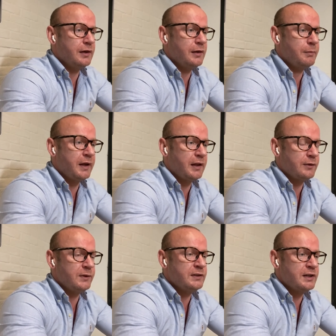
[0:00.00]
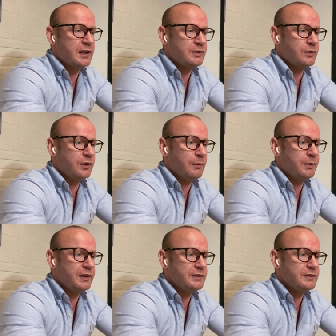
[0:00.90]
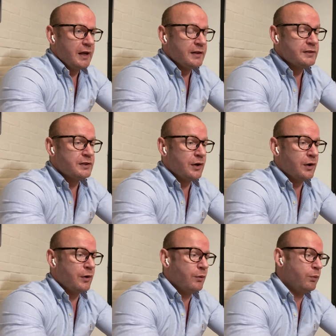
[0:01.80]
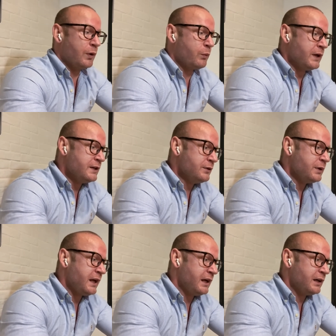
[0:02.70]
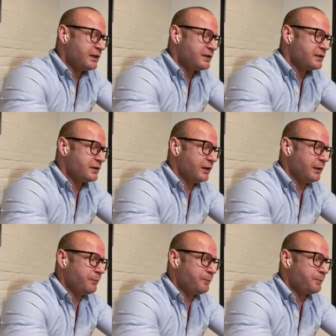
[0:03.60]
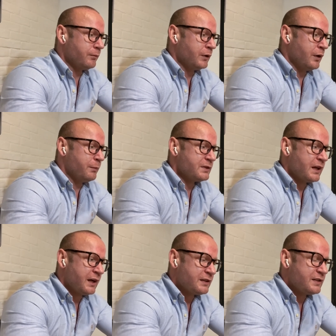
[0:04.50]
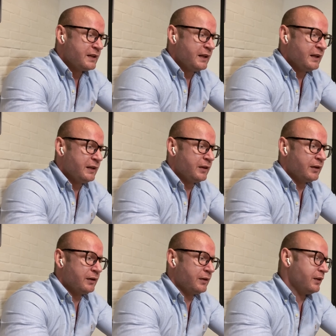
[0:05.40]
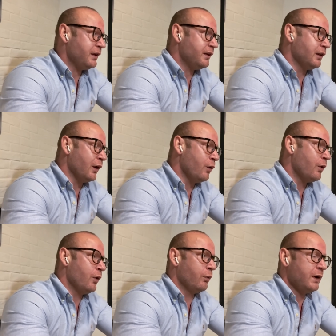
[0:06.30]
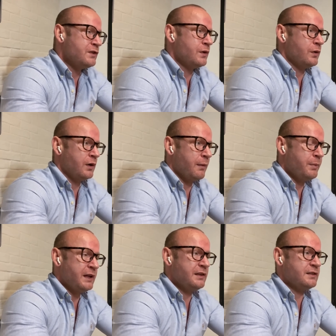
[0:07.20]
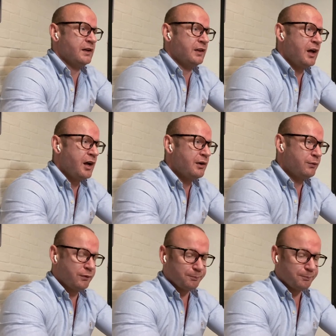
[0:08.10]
by a lot of international companies. And so what we do in here is, besides the local regional companies, a lot of